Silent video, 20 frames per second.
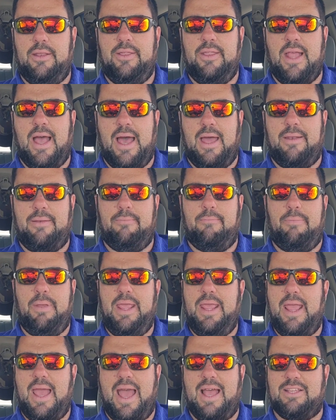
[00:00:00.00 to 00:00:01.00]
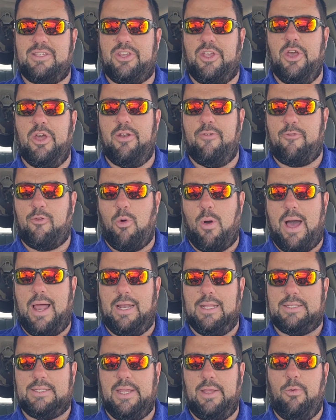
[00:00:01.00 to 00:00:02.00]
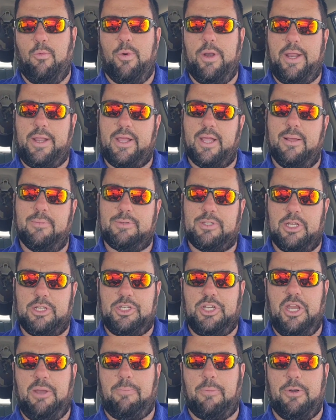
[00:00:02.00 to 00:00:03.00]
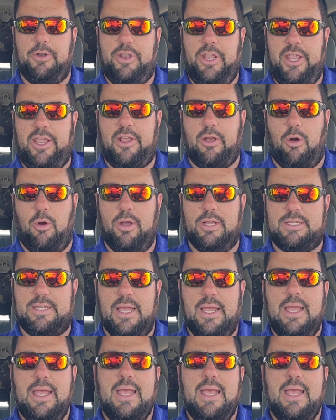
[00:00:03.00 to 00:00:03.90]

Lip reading: not be as good of quality when it comes to cheaper decoys.